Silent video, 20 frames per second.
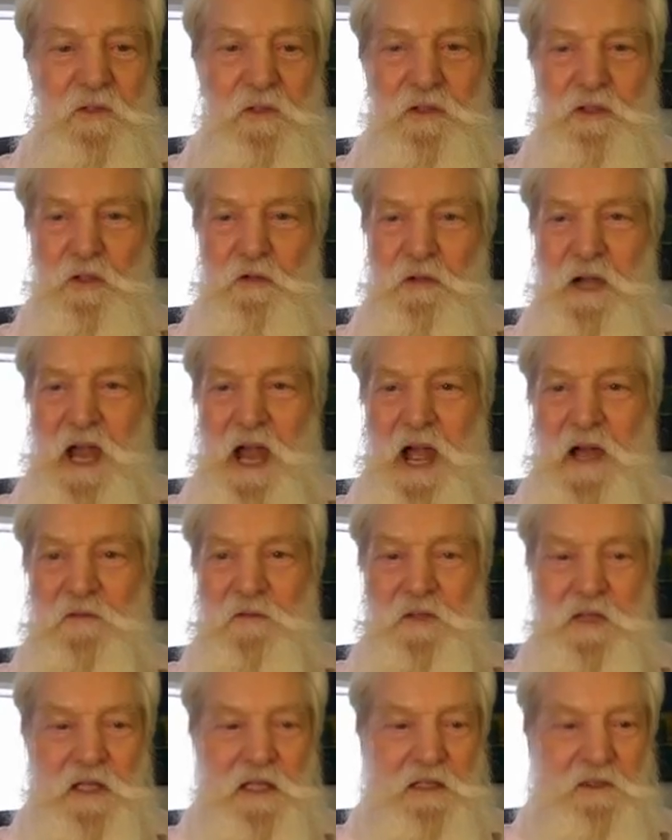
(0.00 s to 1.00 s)
the
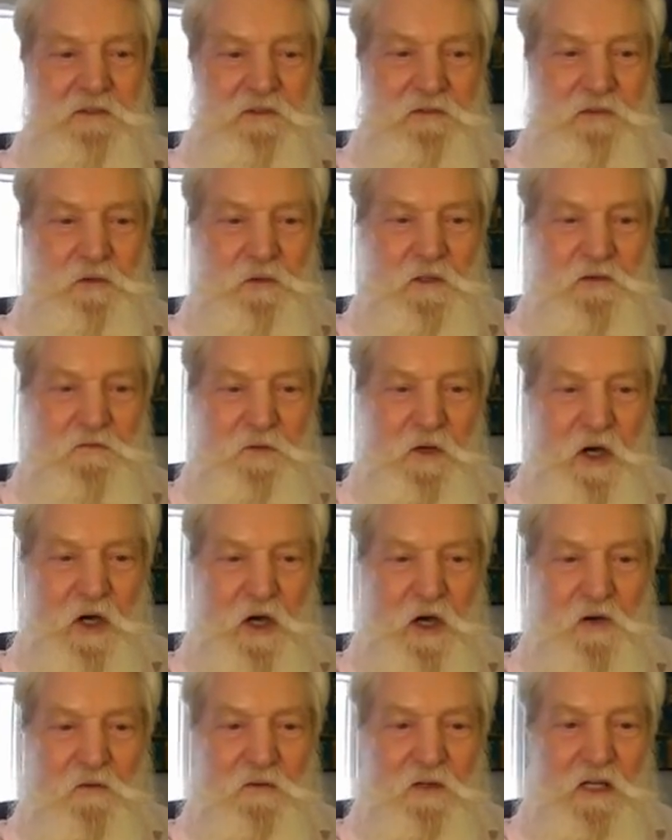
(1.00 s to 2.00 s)
giraffe needs to
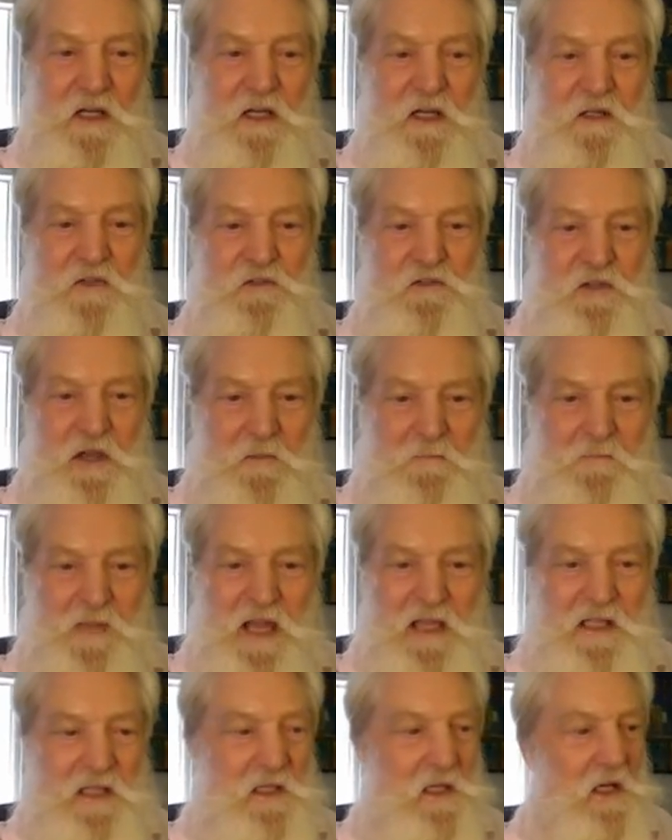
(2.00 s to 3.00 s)
evolve some
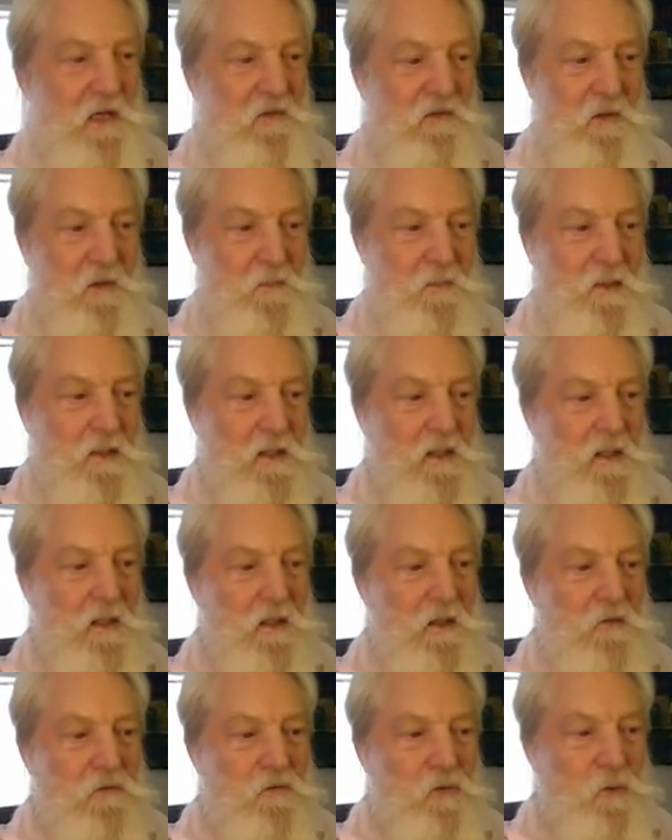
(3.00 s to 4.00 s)
mechanism
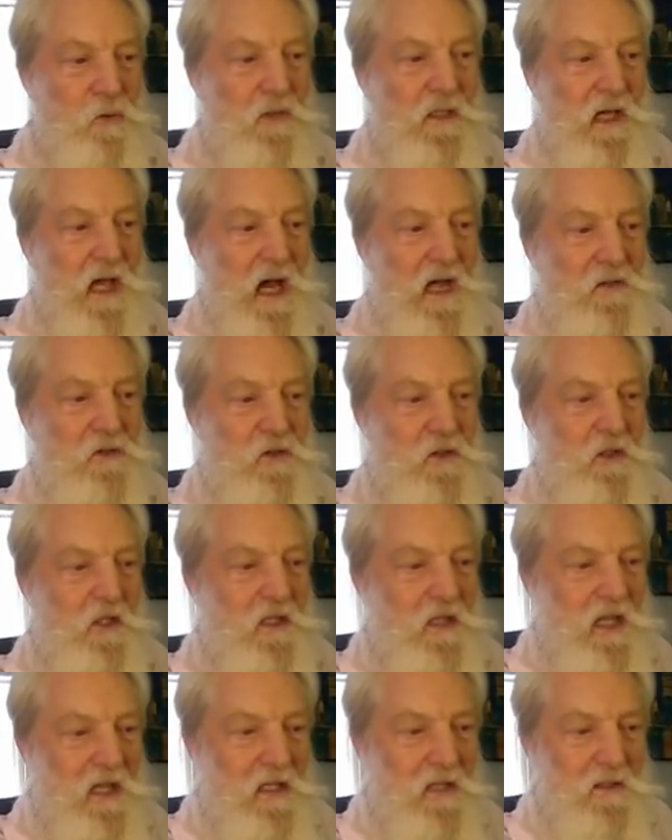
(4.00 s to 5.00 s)
to
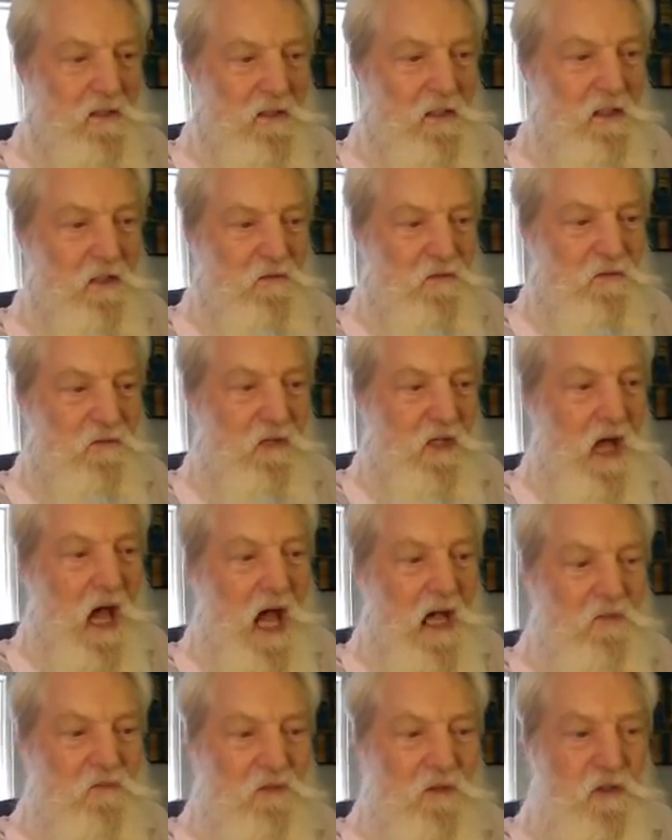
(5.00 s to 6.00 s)
reoxygenate its
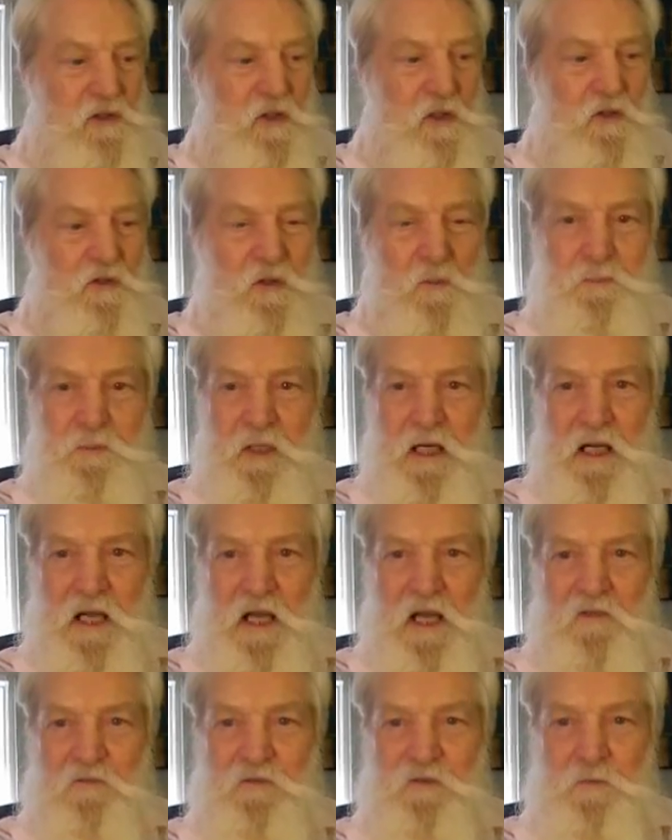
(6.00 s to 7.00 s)

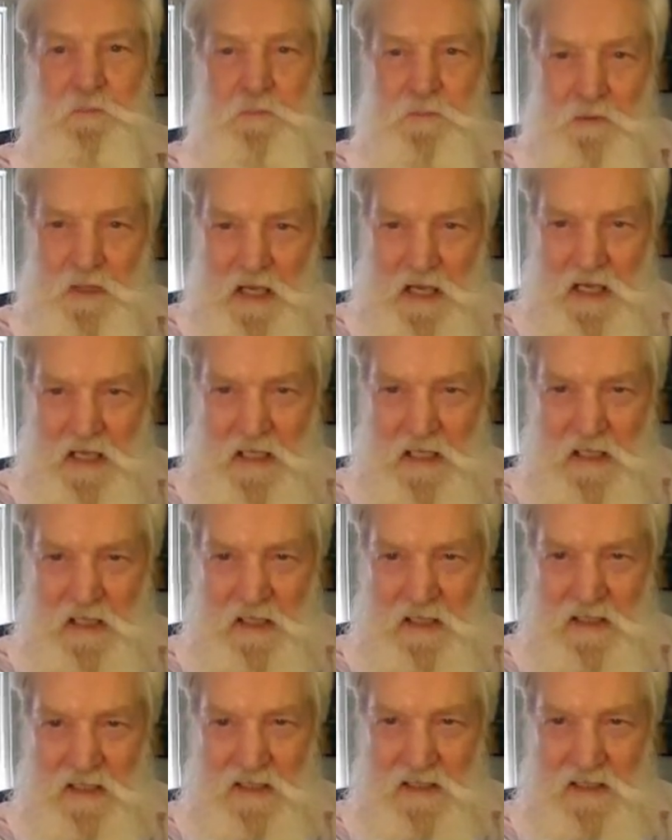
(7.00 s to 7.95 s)
oxygen-deprived brain